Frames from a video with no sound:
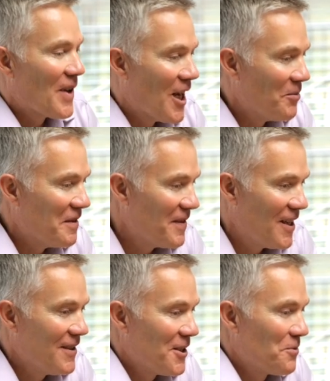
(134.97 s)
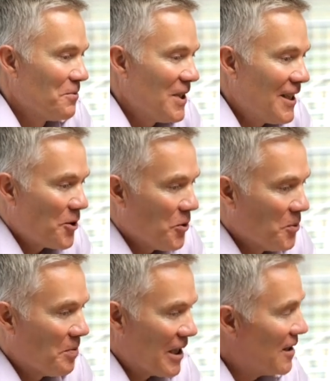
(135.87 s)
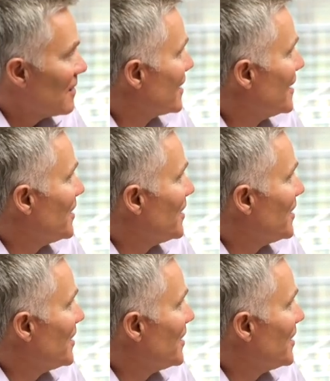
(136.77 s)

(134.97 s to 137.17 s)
And we found this really cool plant in